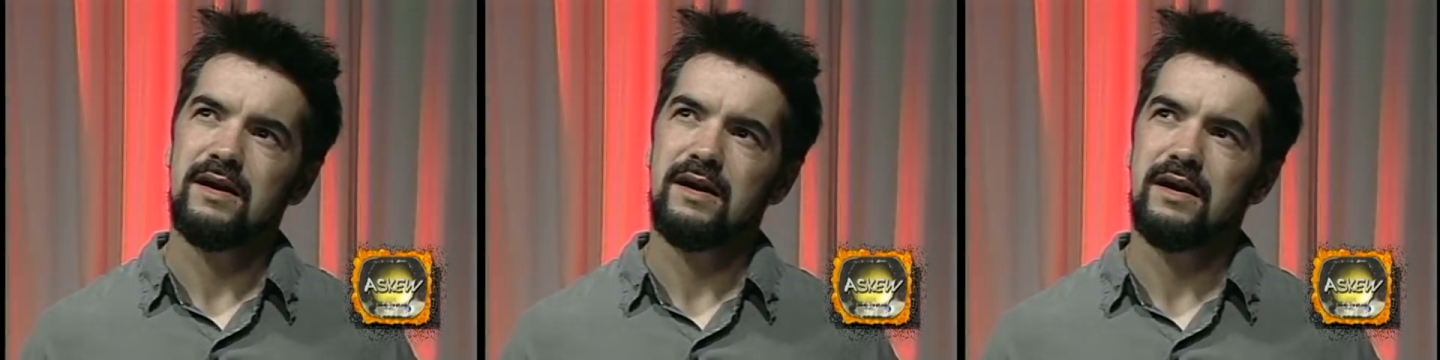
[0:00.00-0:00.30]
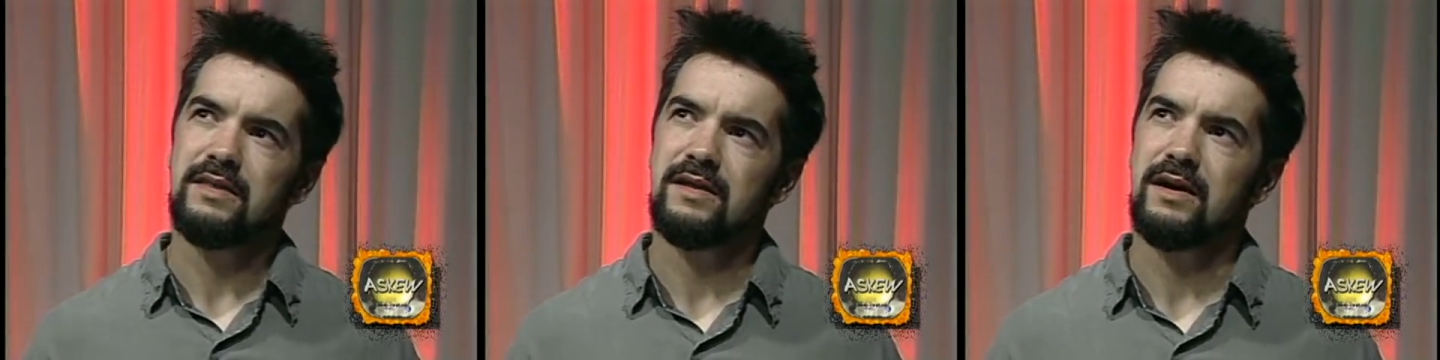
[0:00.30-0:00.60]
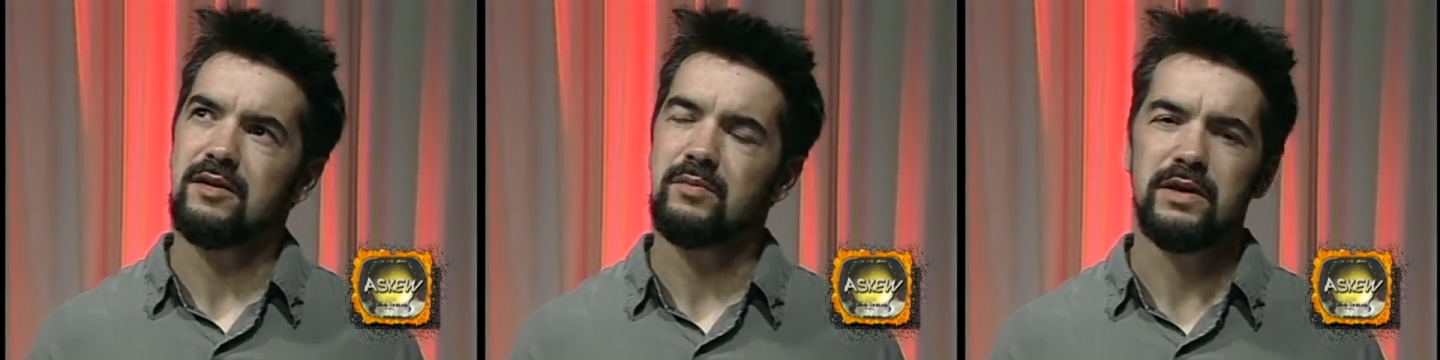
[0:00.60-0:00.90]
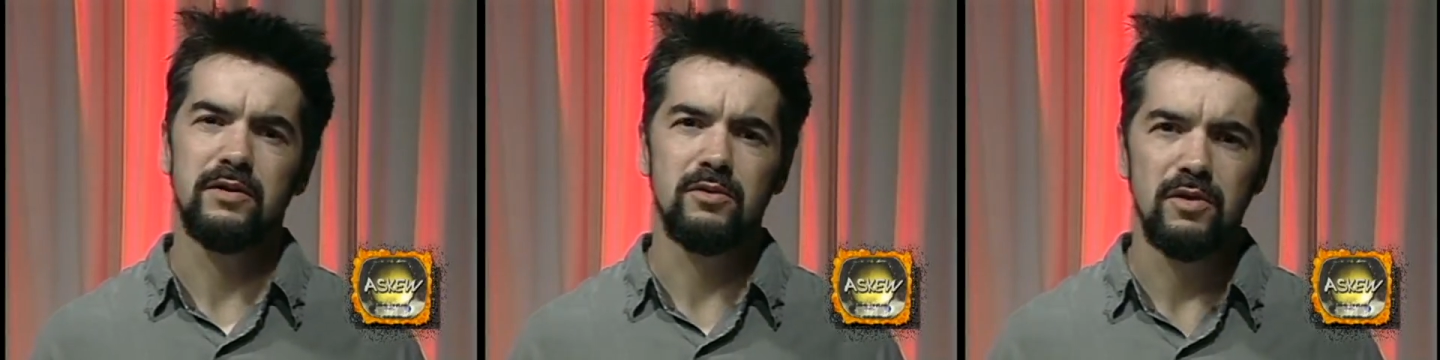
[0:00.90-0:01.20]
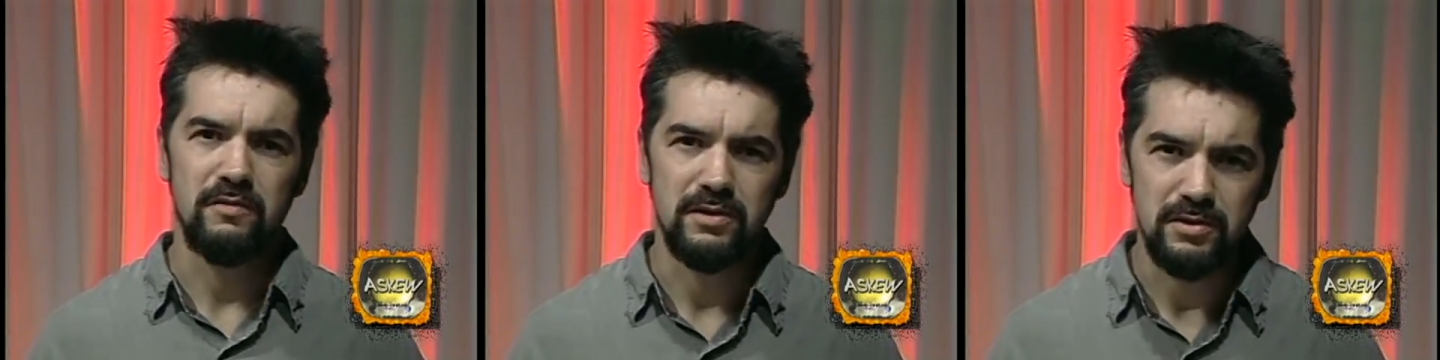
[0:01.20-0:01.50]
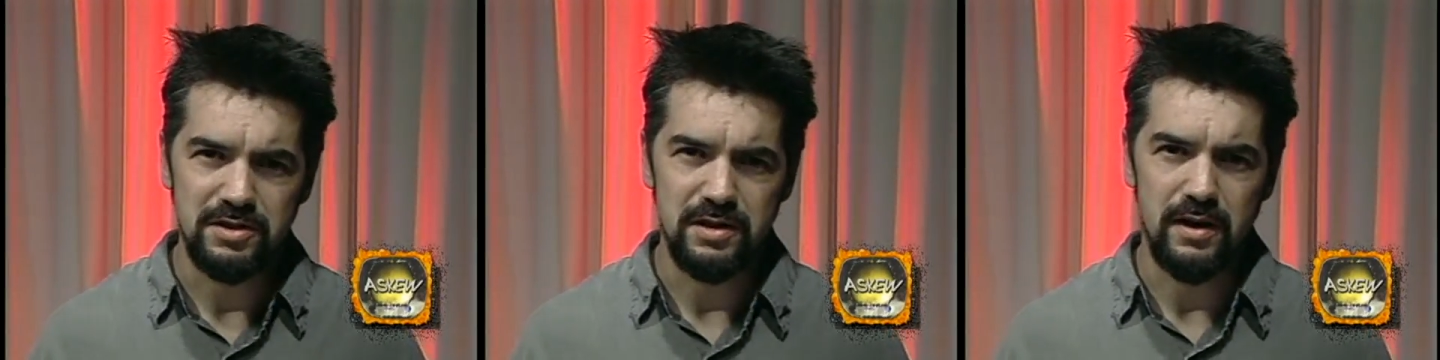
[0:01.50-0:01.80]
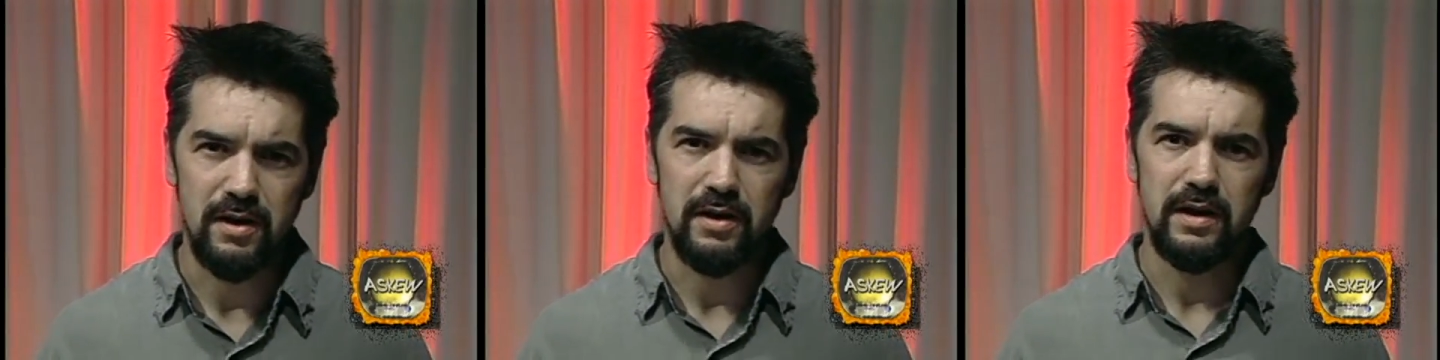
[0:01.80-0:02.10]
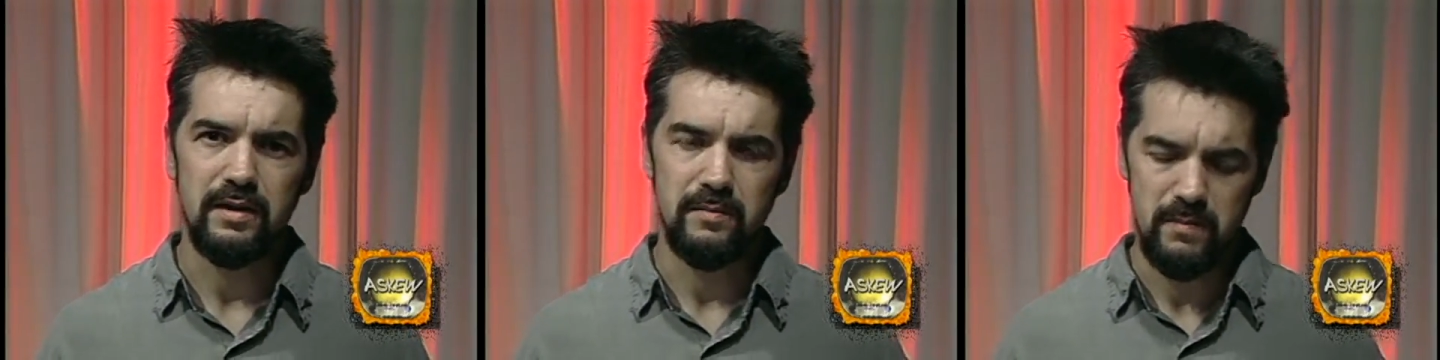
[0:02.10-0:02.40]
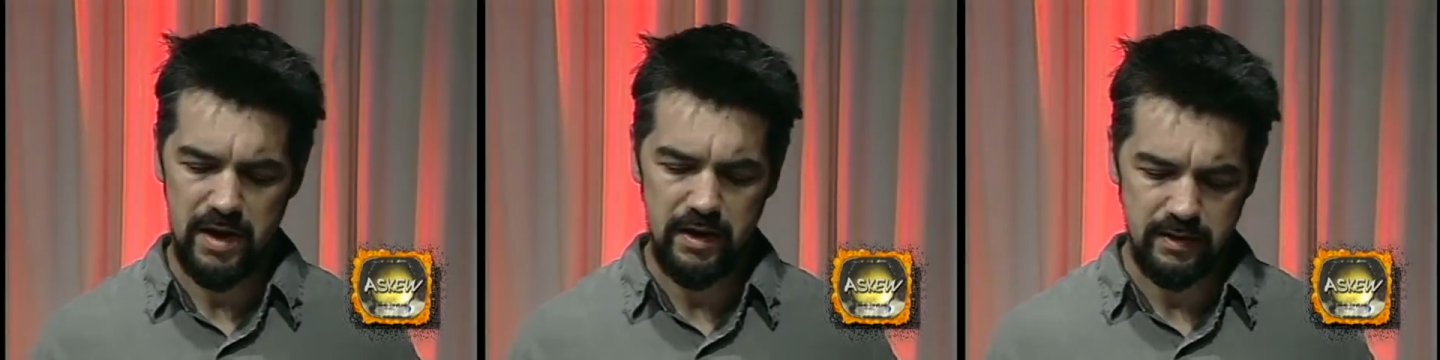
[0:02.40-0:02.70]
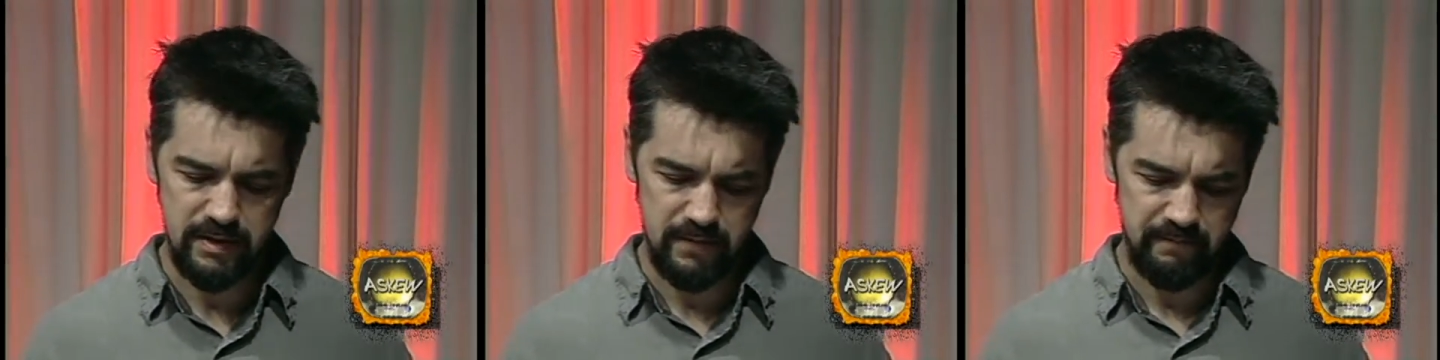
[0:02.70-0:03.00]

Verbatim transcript: I thought being revolutionary meant.